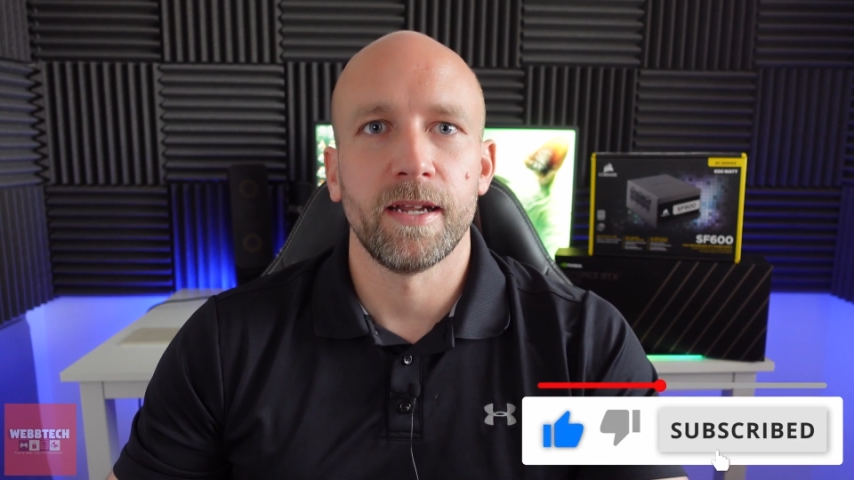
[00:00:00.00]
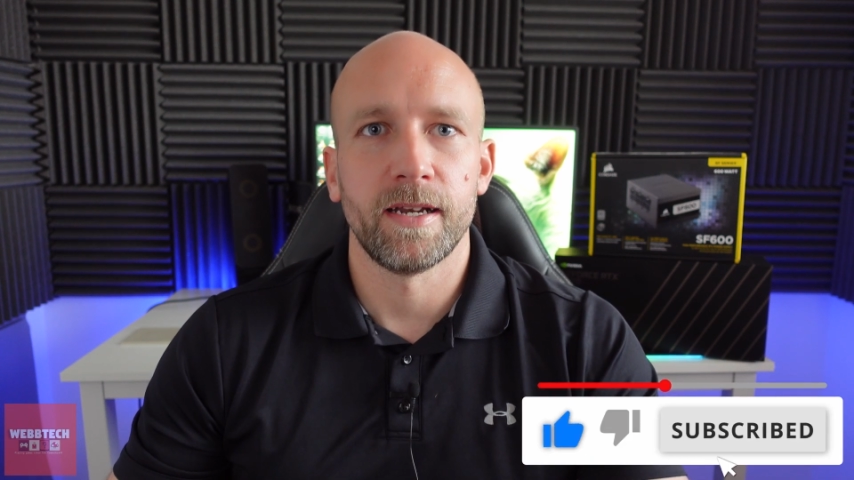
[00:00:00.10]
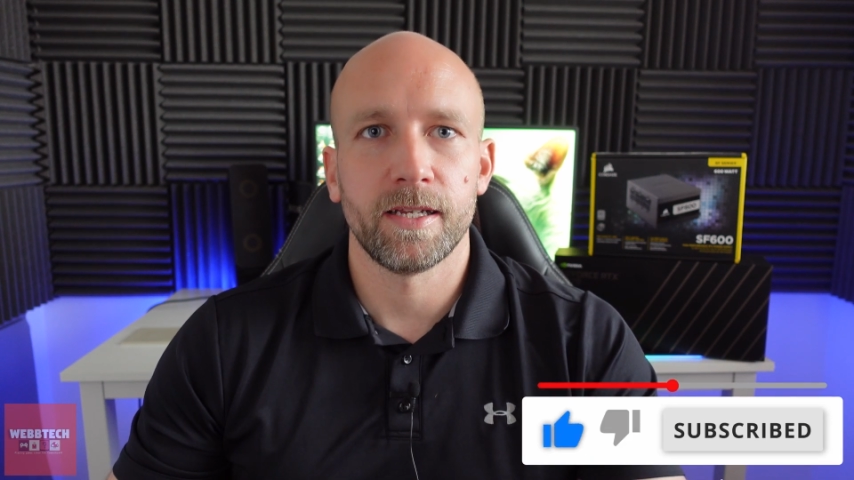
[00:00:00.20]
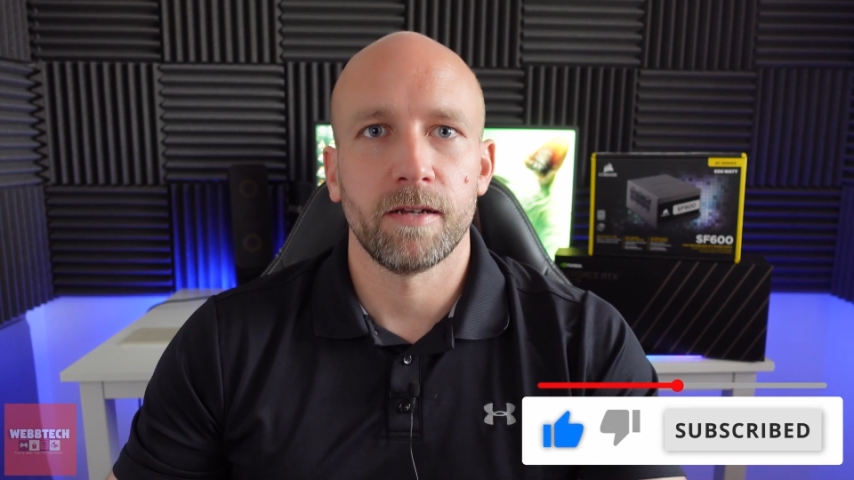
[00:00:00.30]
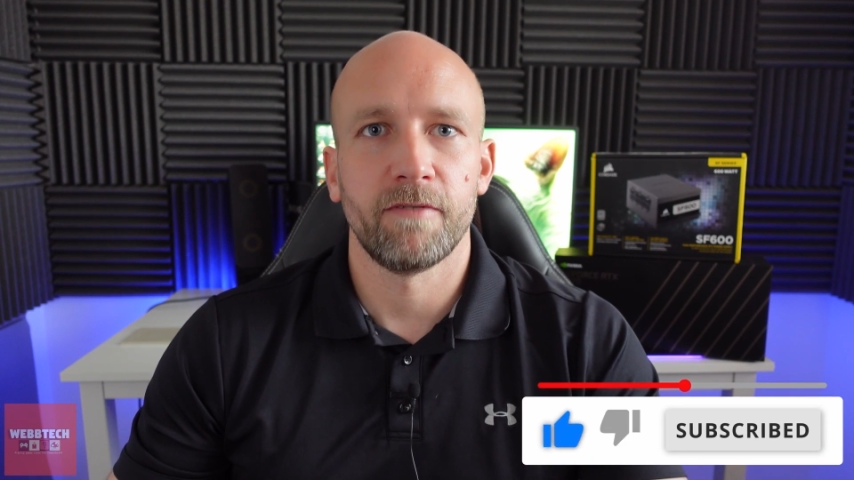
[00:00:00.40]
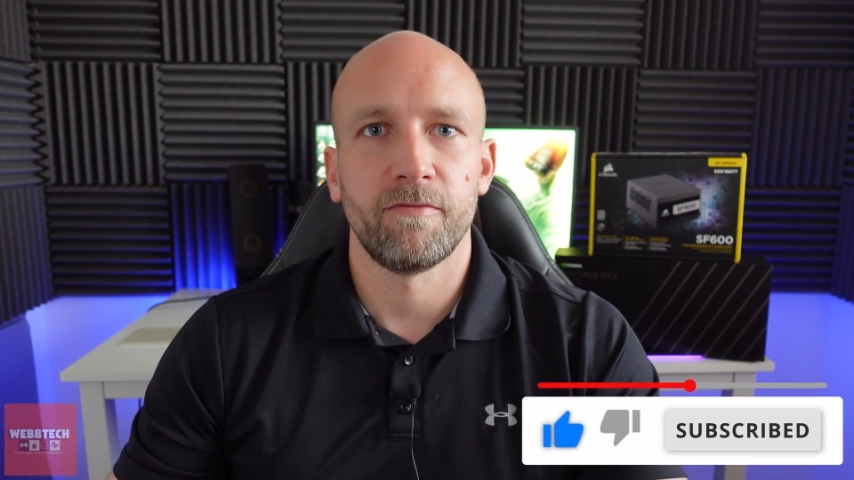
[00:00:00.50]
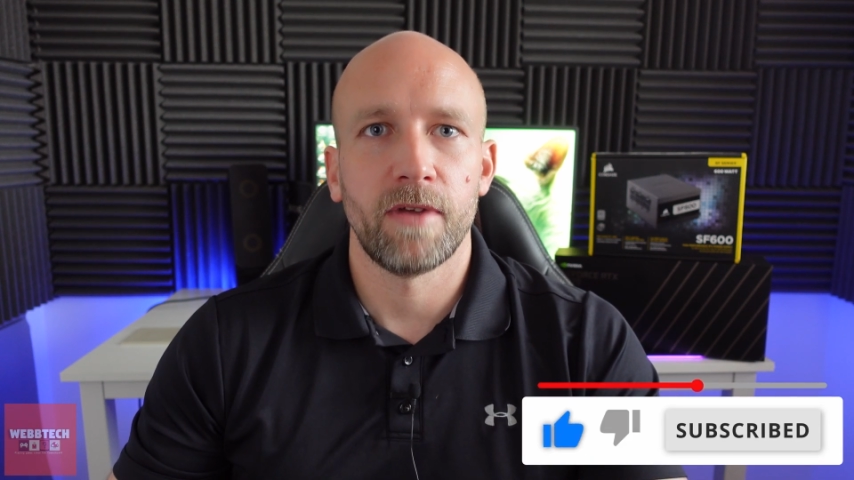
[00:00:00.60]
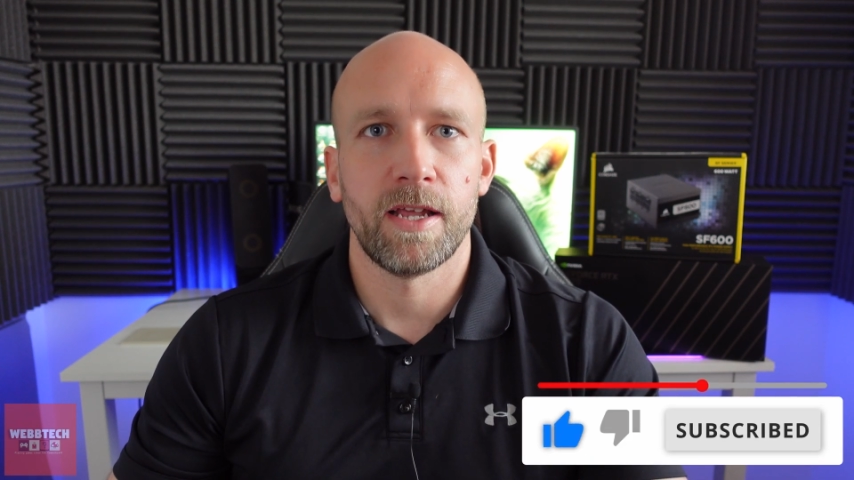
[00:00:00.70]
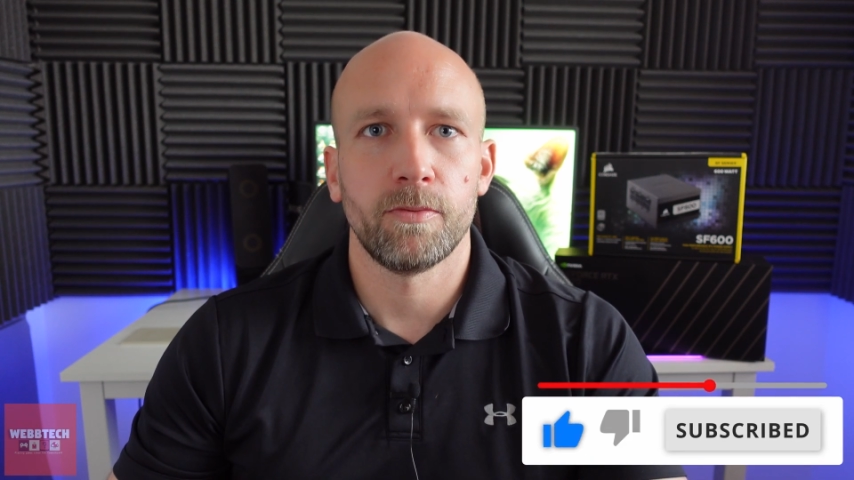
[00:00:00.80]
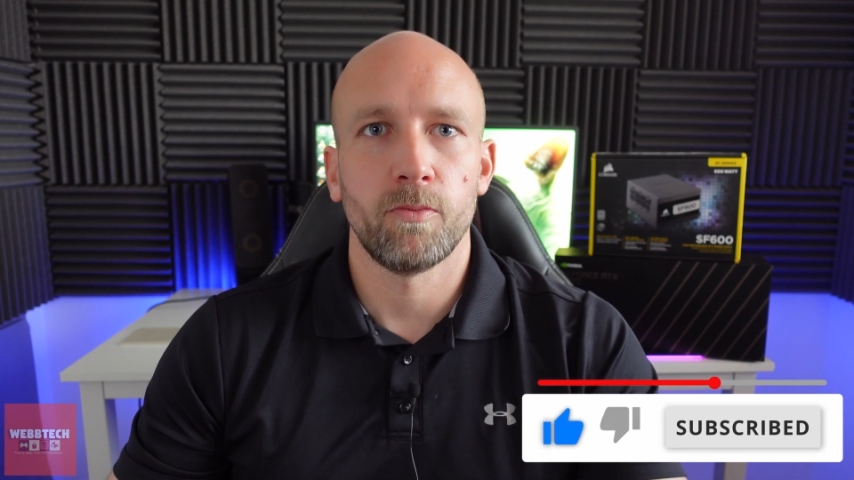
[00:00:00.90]
and
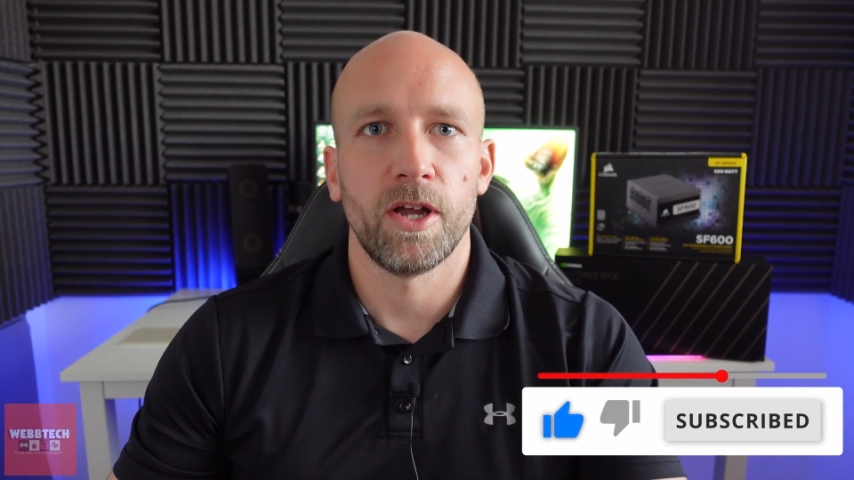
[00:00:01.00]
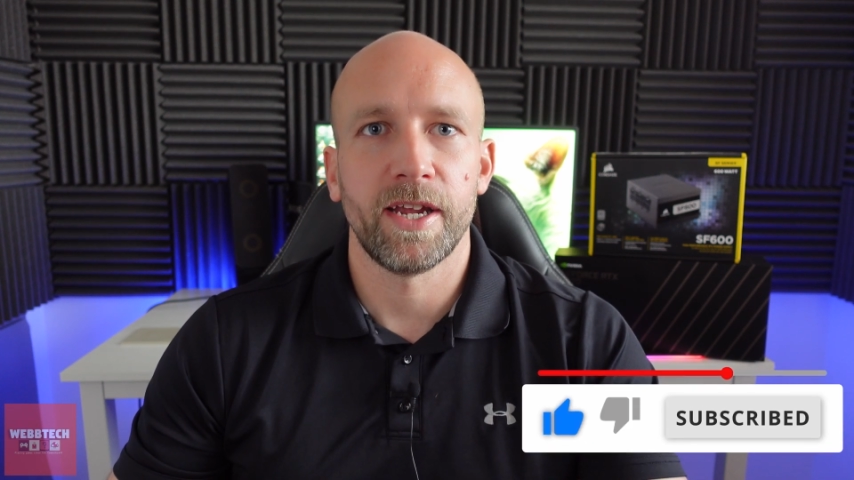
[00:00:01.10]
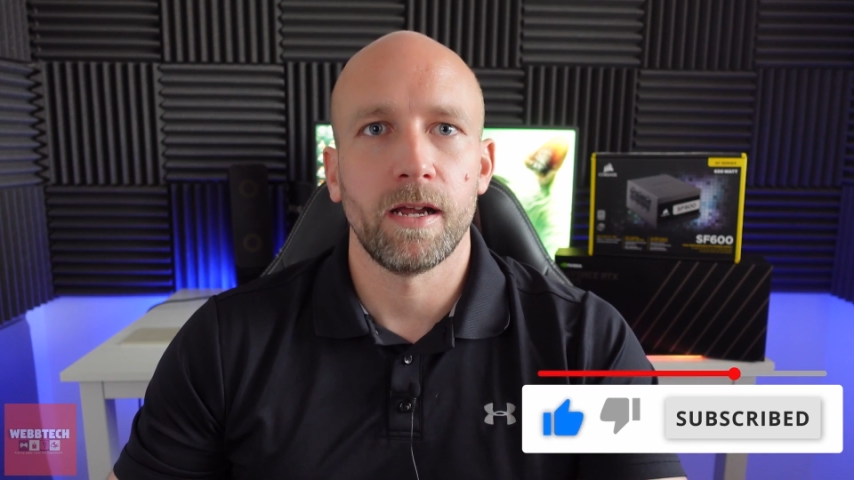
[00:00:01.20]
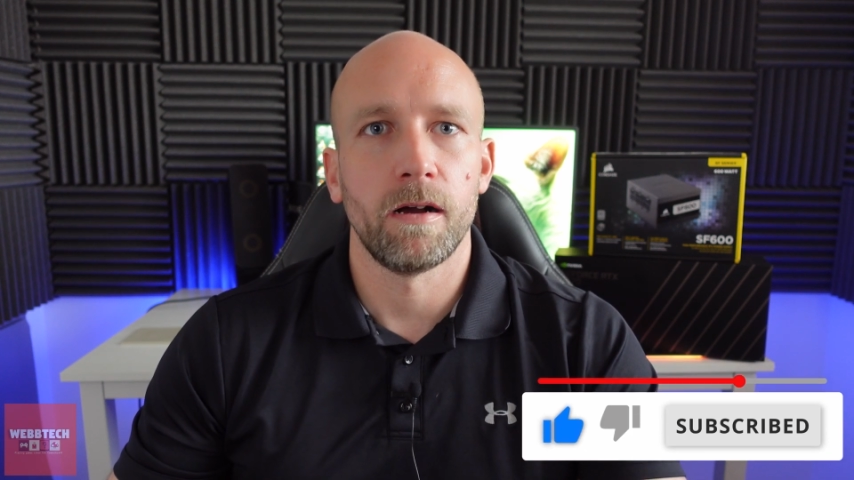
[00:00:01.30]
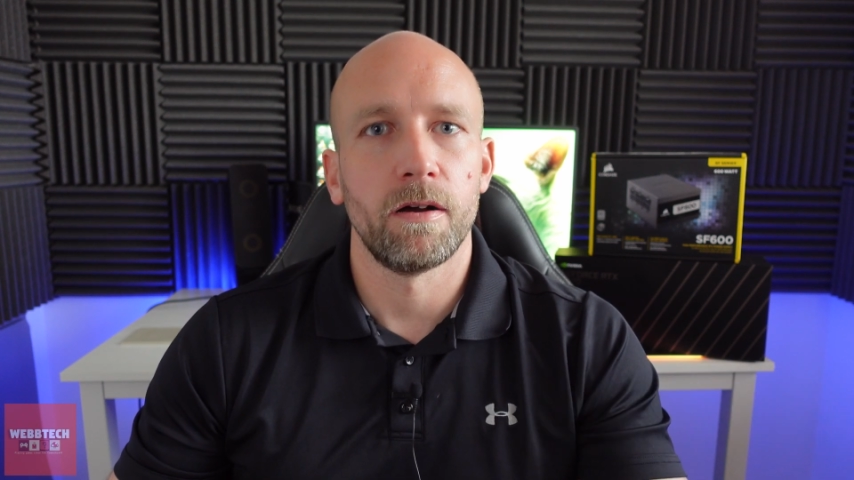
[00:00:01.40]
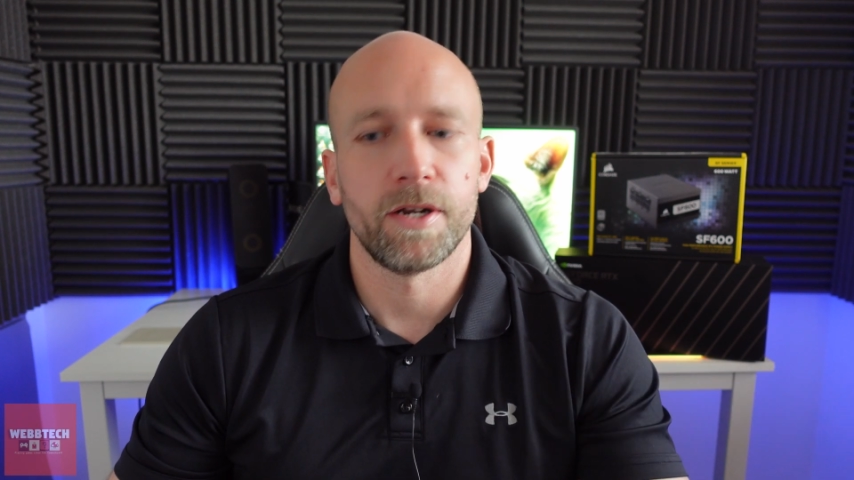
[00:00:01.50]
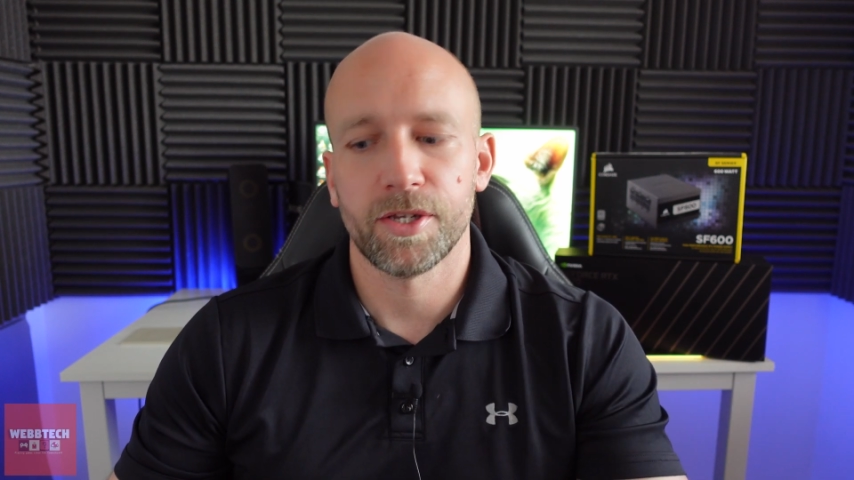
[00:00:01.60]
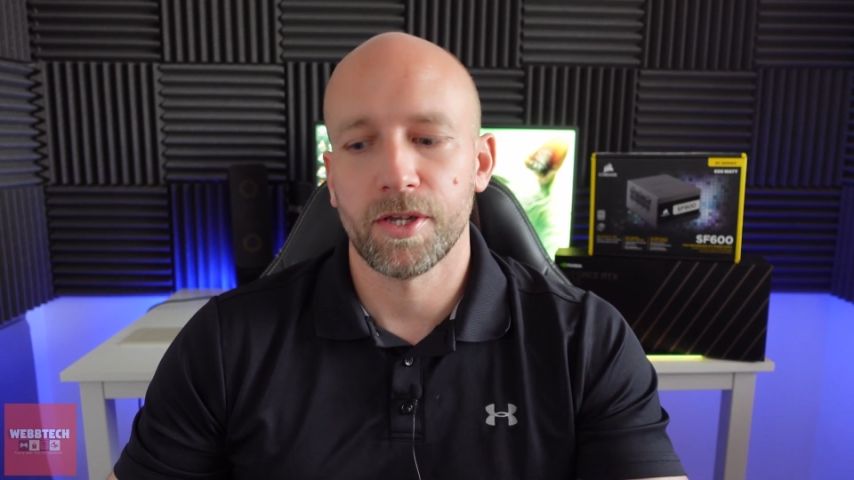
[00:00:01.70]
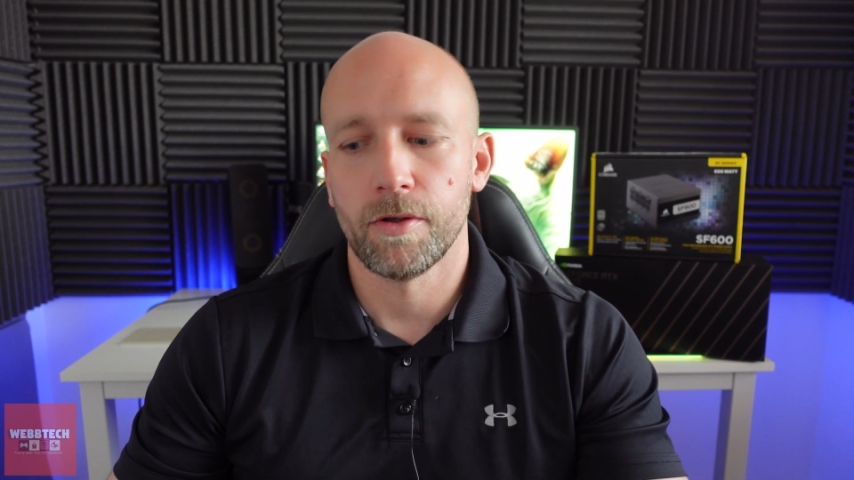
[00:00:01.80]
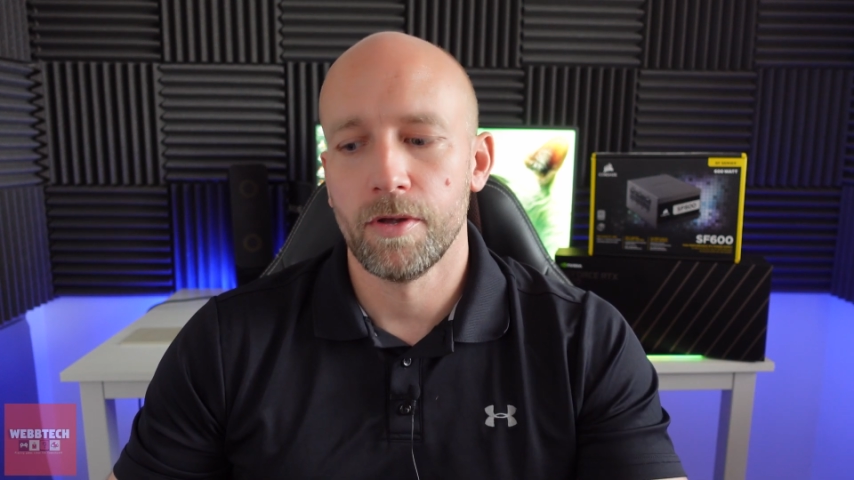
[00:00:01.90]
it's working harder
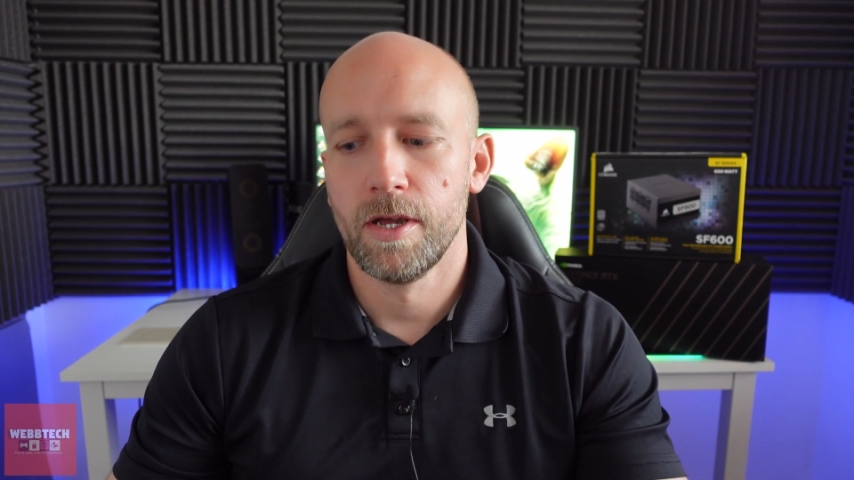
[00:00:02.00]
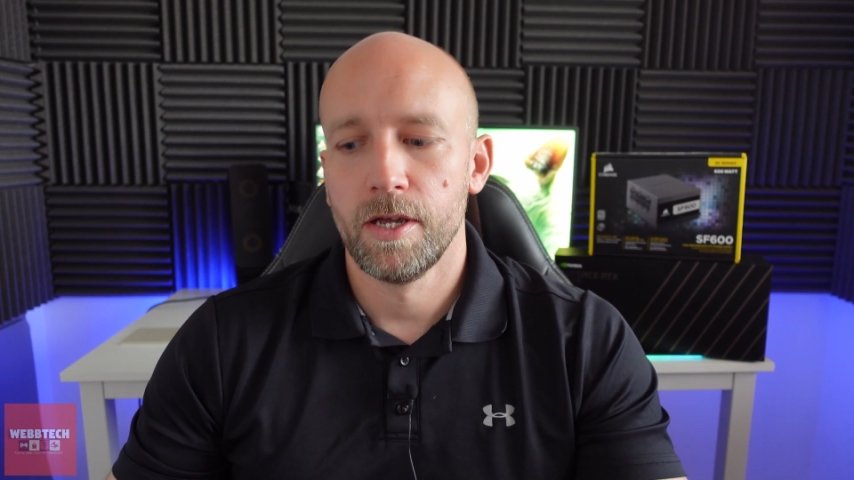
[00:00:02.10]
so